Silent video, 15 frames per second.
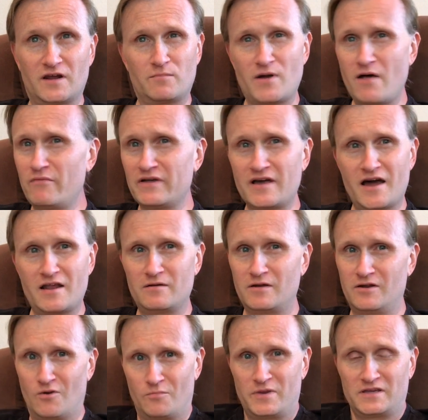And I probably got it,
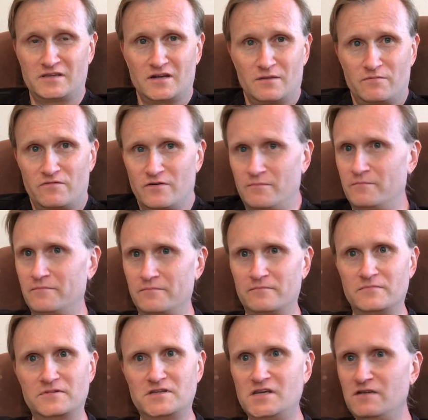you know, picked it up from
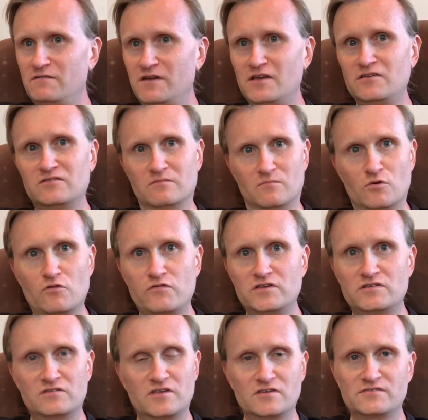TVs and
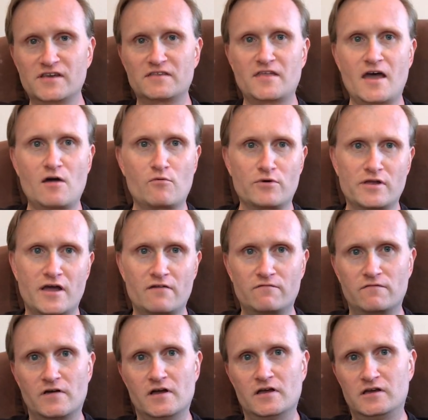movies and things like that, where you
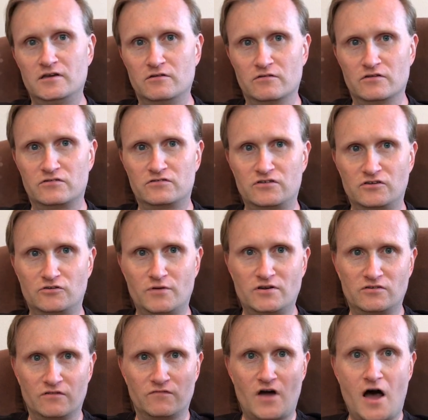have, you know, this
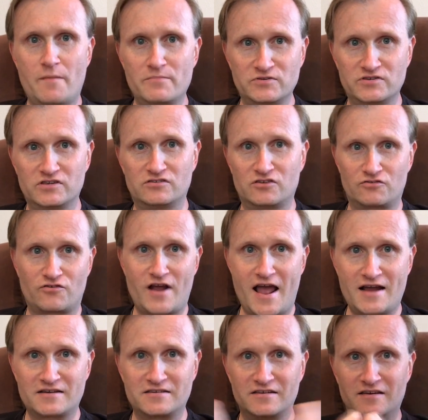situation of opposites
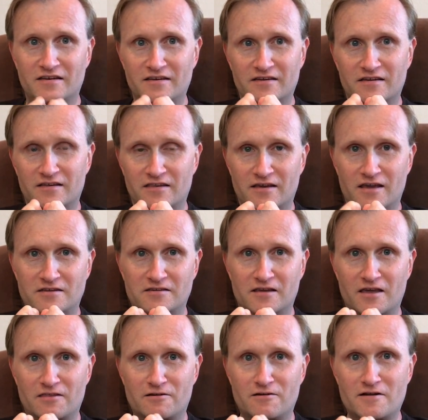attract and they get
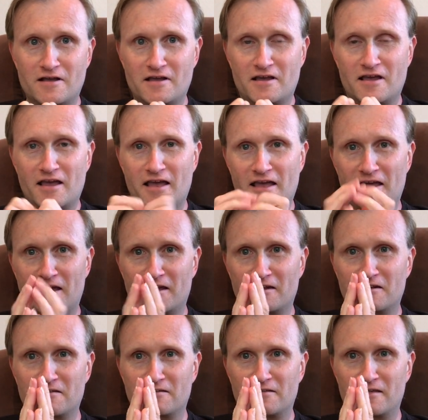together
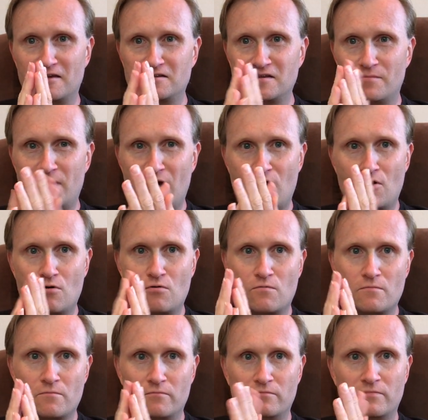and they somehow
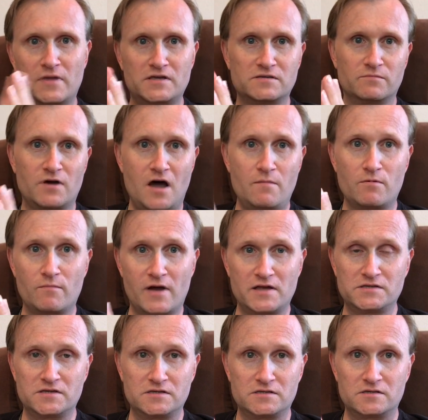make some
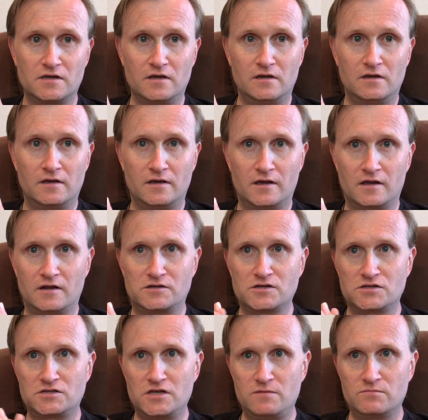compromises. And it
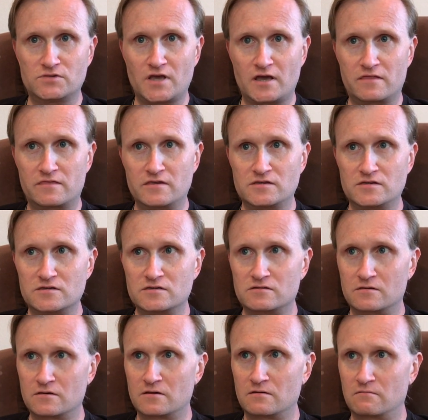just seems like this
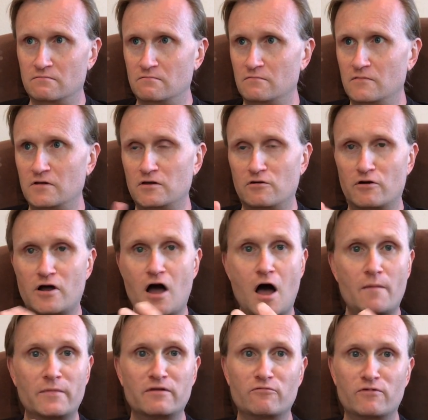is the, you know,
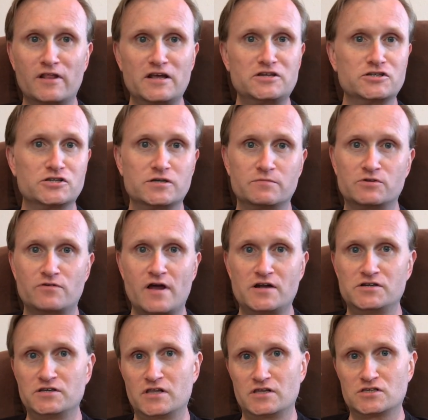common relationship
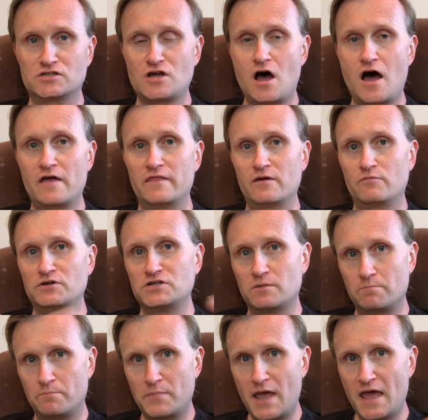strategy that's taught that we
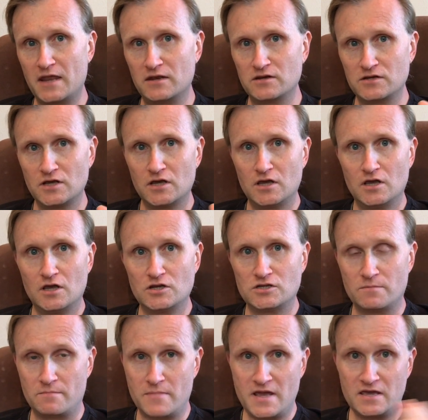should bend
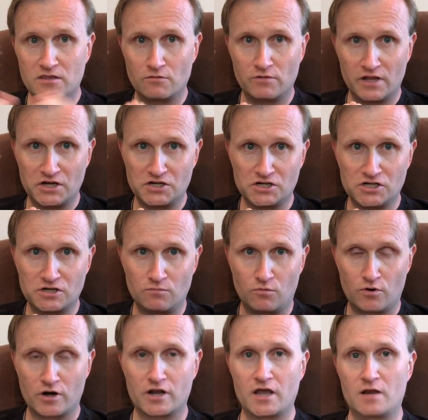to make the
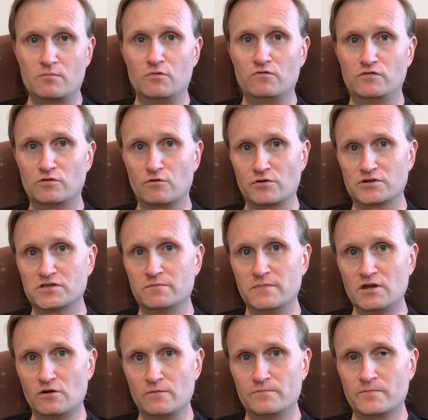relationship work and move towards the
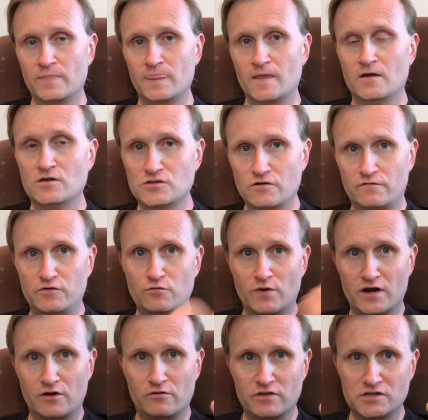middle. So if you
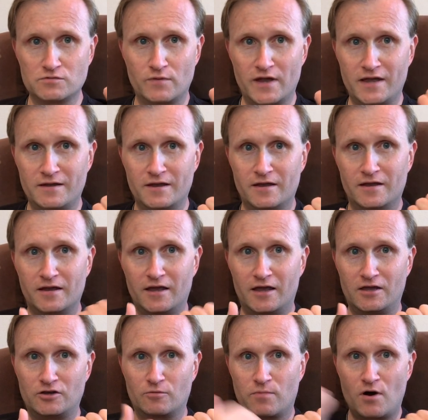want to go this way
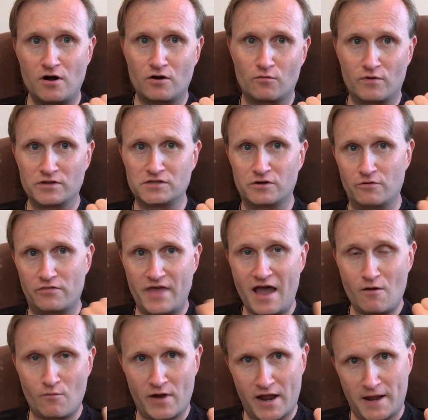and your partner wants to go
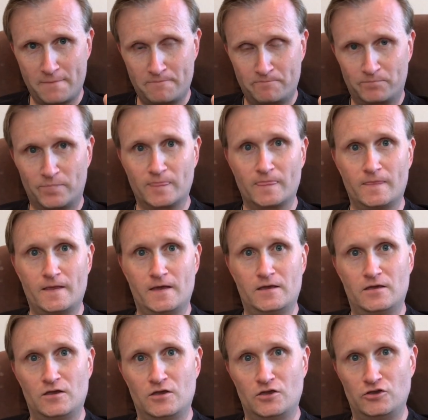that way,
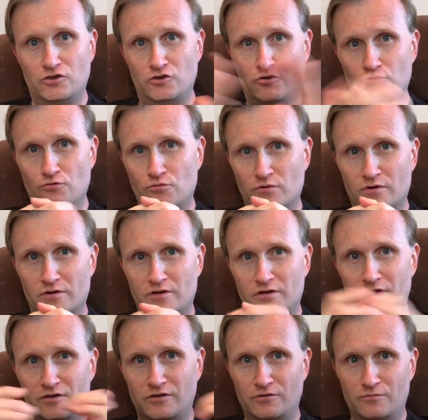you
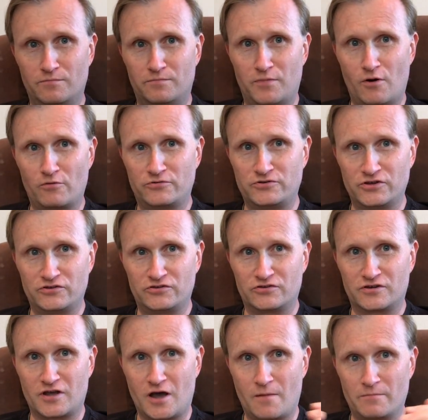you both
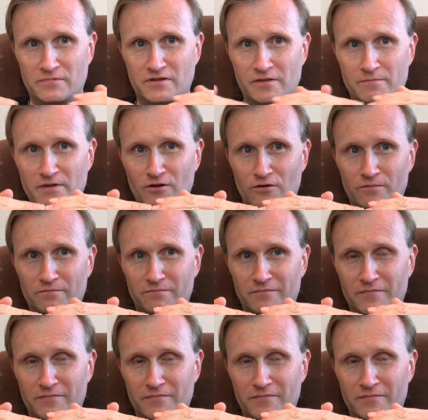just come to the middle.